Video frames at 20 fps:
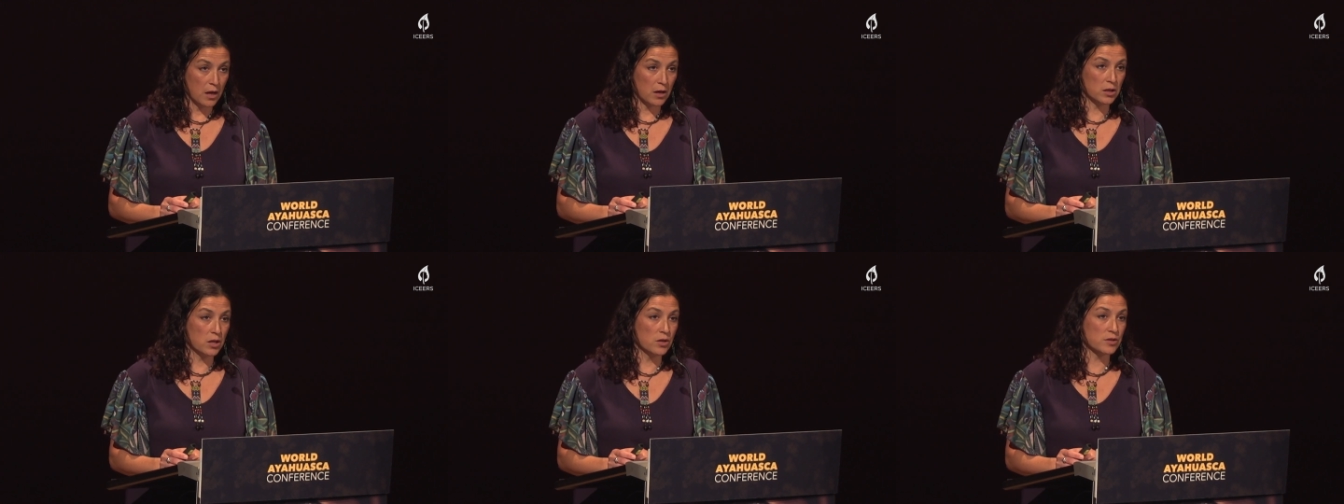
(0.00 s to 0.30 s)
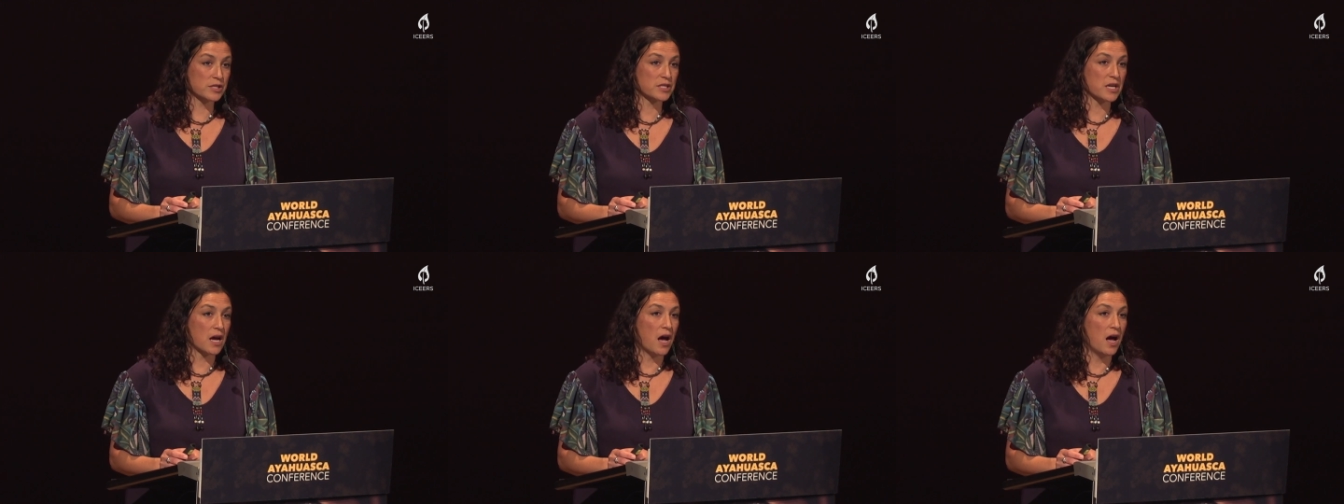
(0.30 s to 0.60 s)

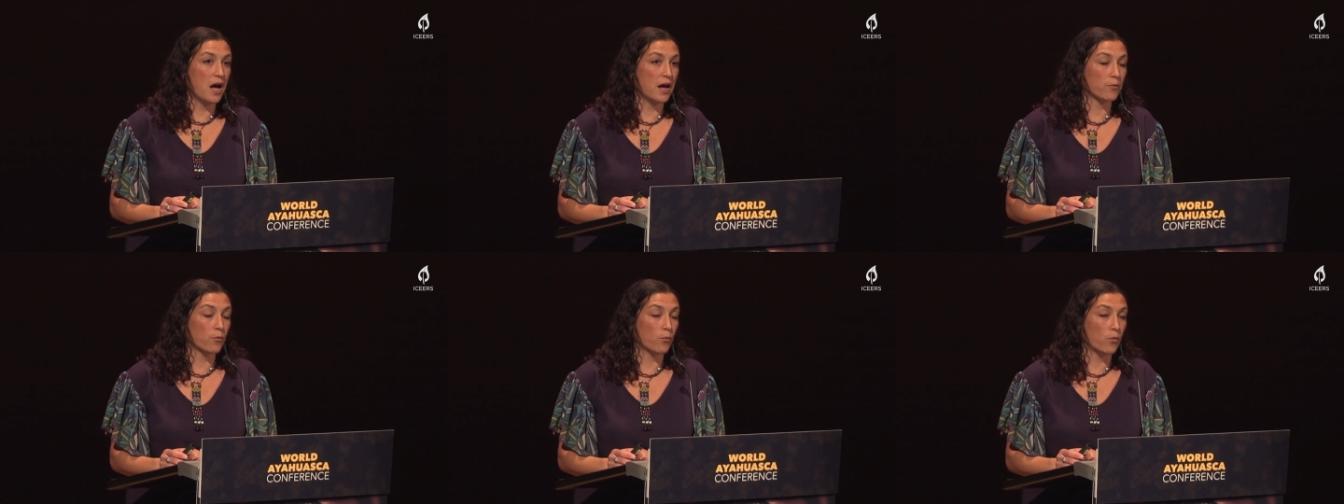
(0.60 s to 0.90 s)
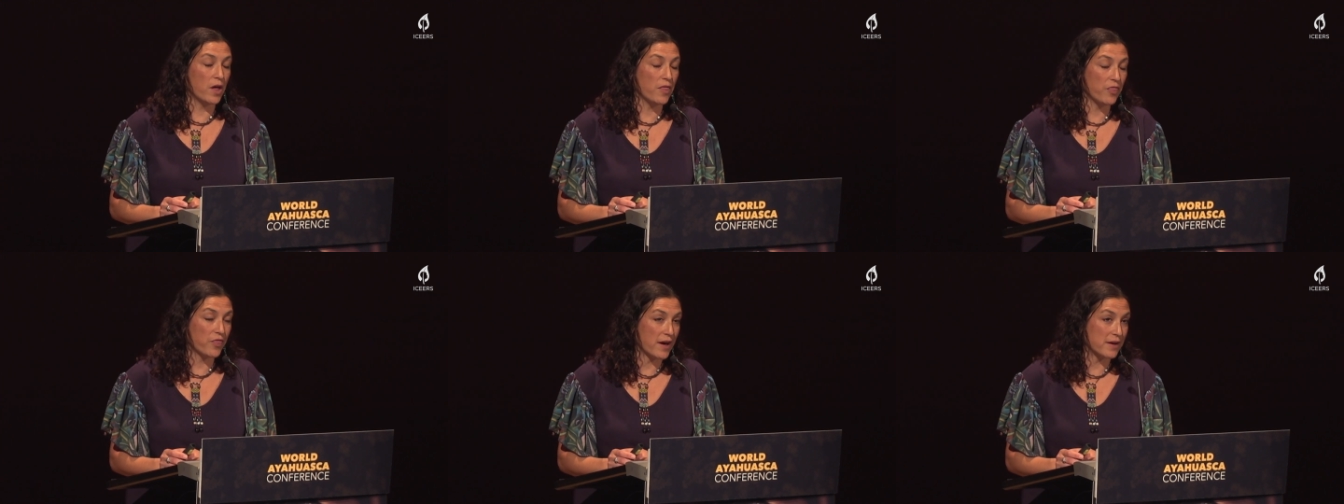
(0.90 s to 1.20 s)
Close to
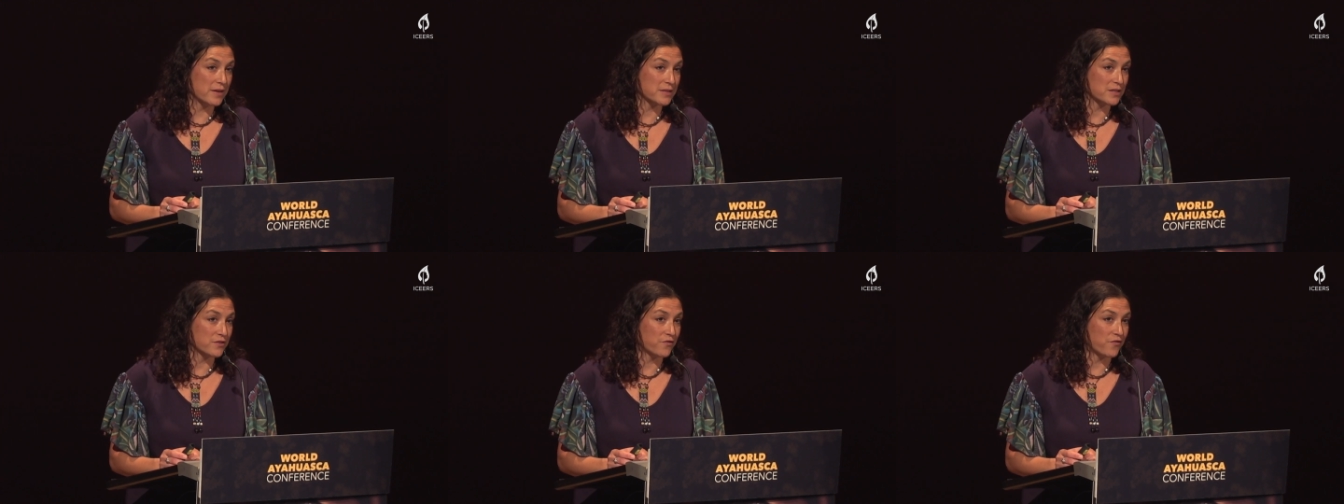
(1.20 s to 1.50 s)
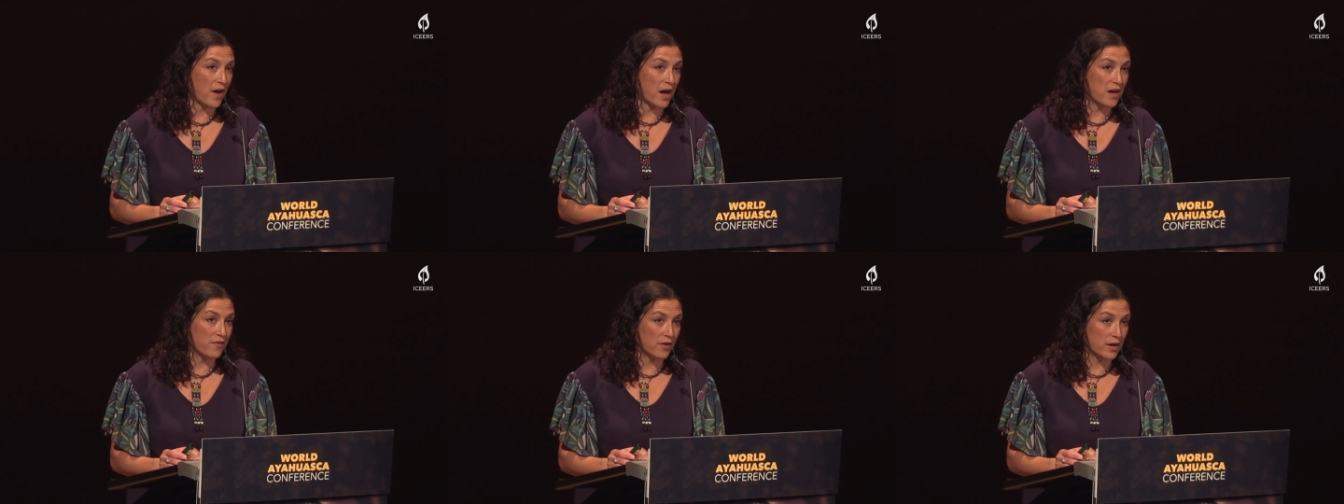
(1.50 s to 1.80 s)

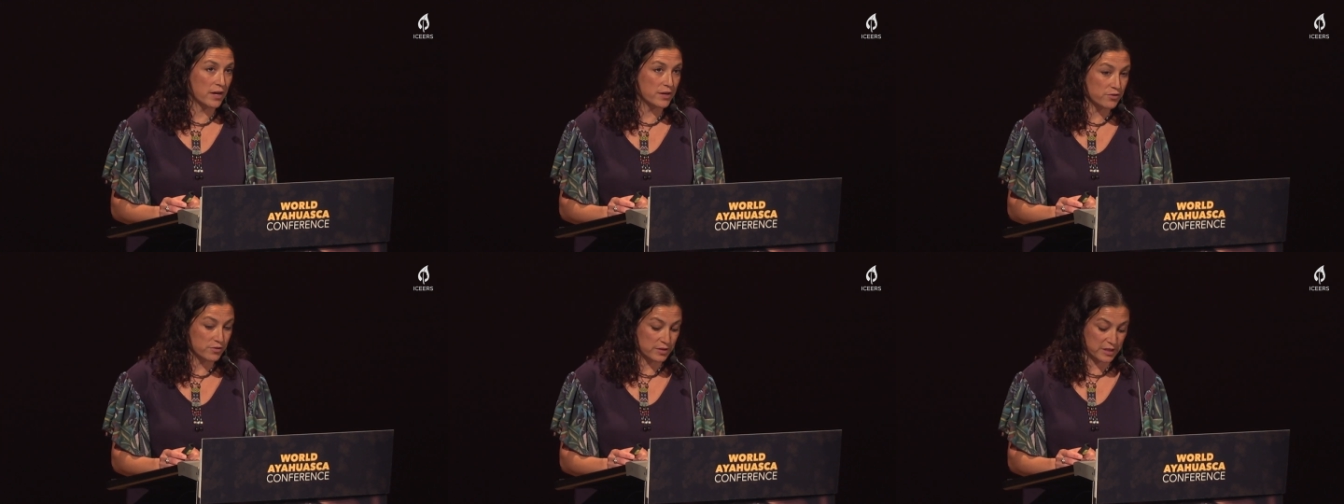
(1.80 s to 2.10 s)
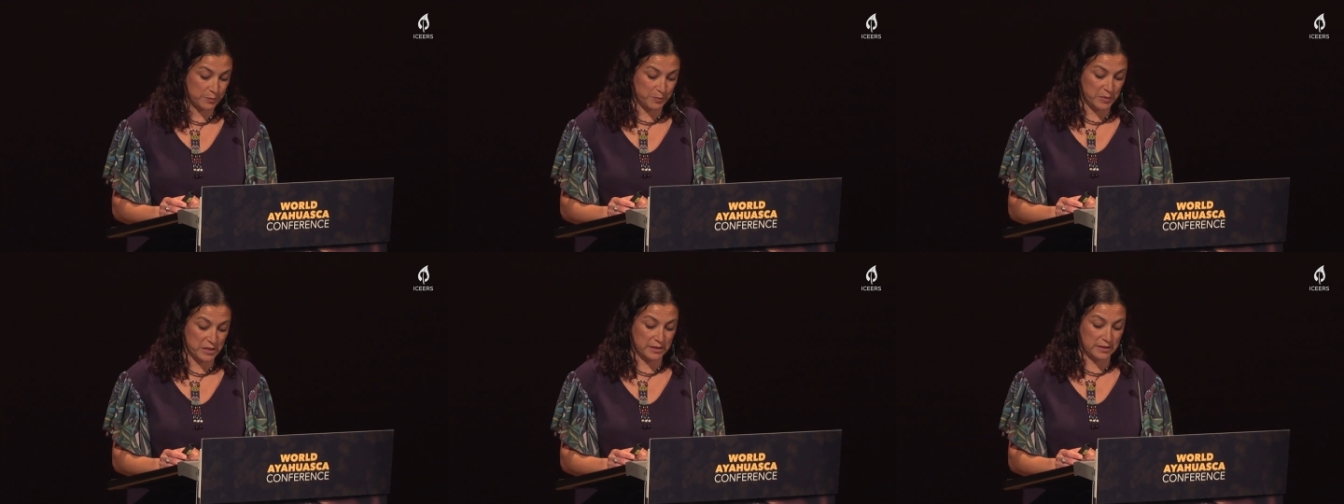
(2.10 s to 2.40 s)
1,500
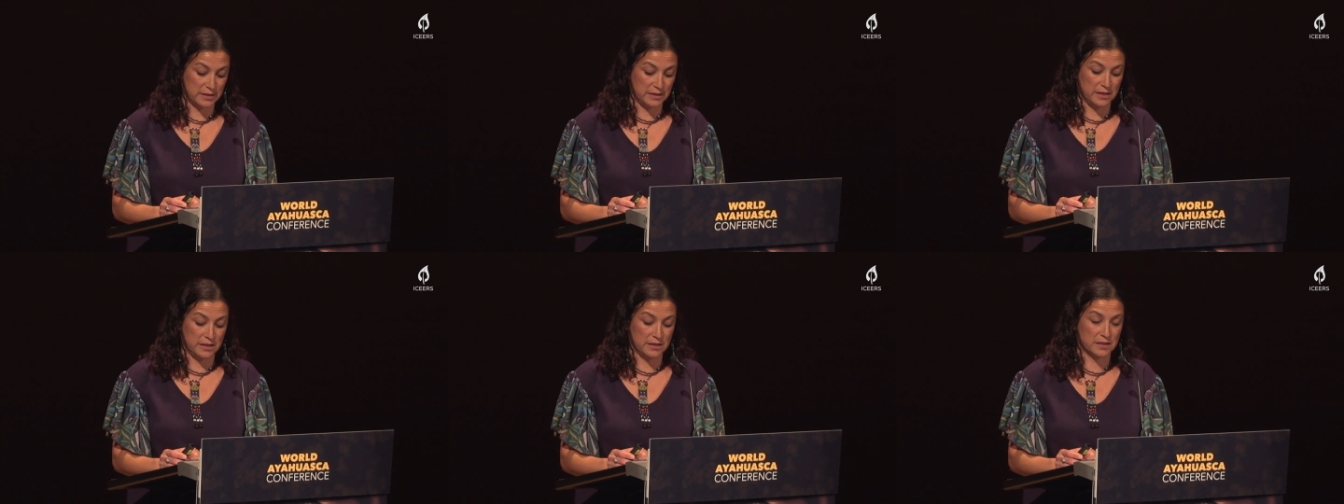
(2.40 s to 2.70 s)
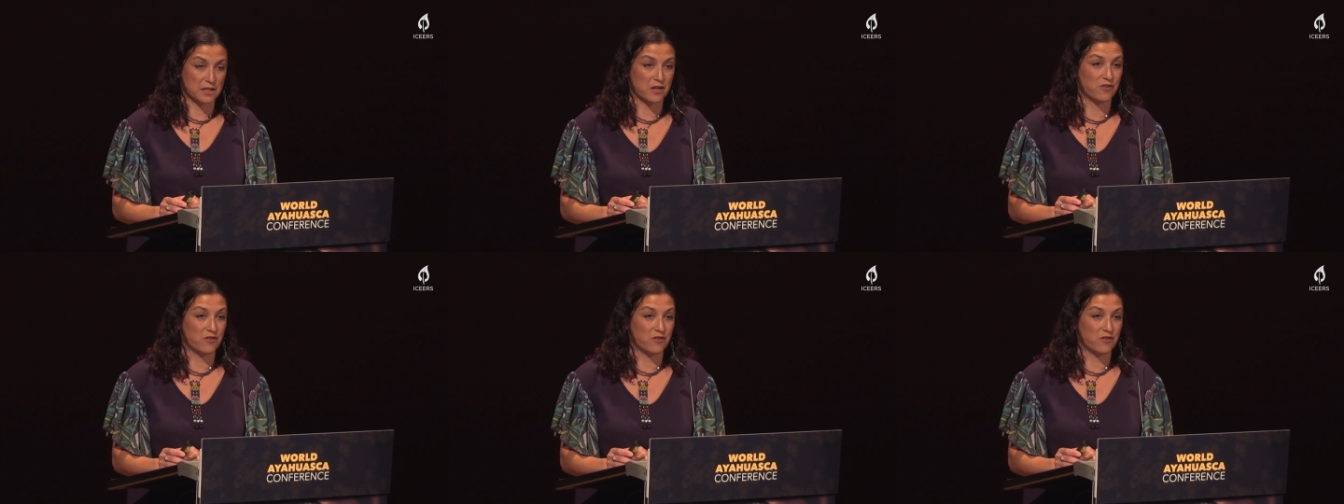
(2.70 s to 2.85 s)
species